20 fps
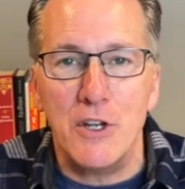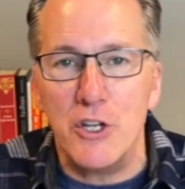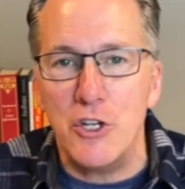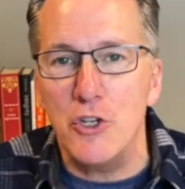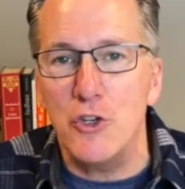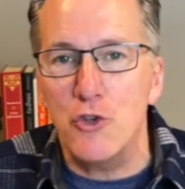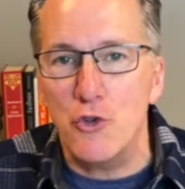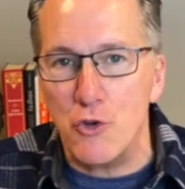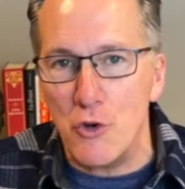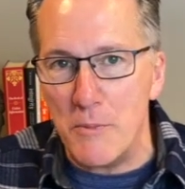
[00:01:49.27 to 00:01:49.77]

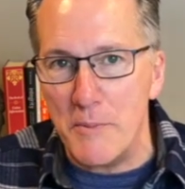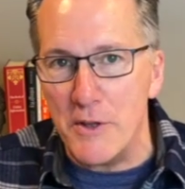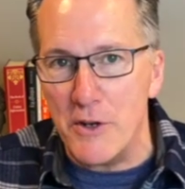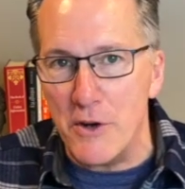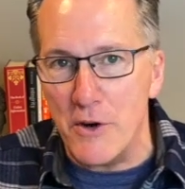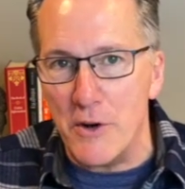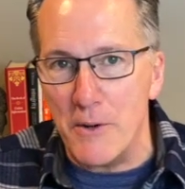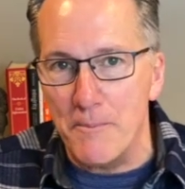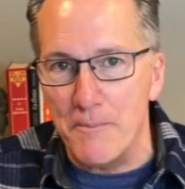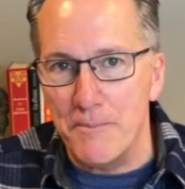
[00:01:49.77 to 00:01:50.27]

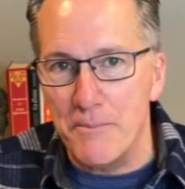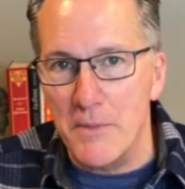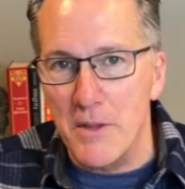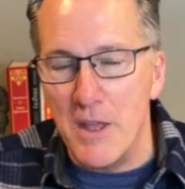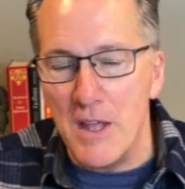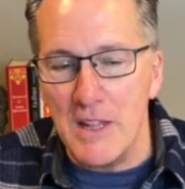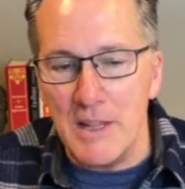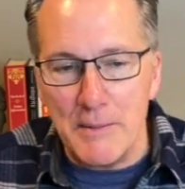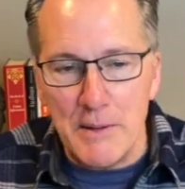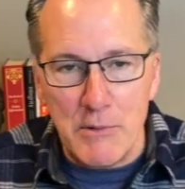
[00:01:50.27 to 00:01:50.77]
contributor.
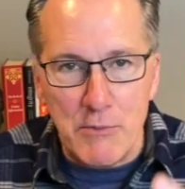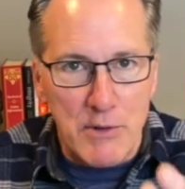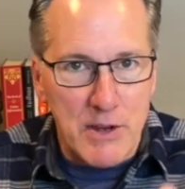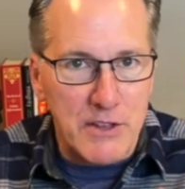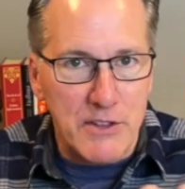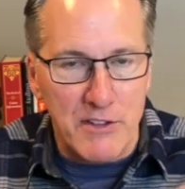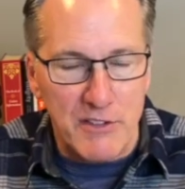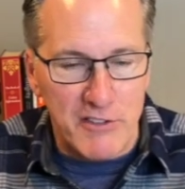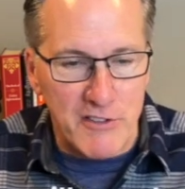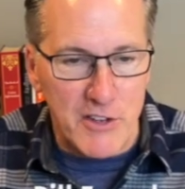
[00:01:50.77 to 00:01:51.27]
And let me
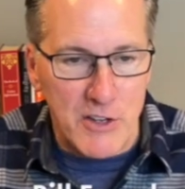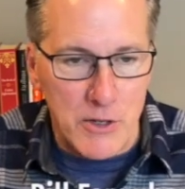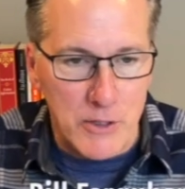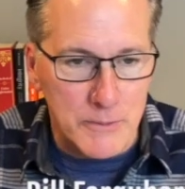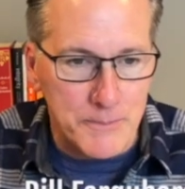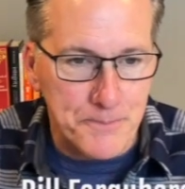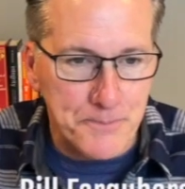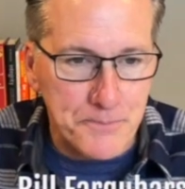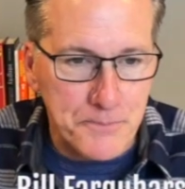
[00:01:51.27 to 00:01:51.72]
read this to you.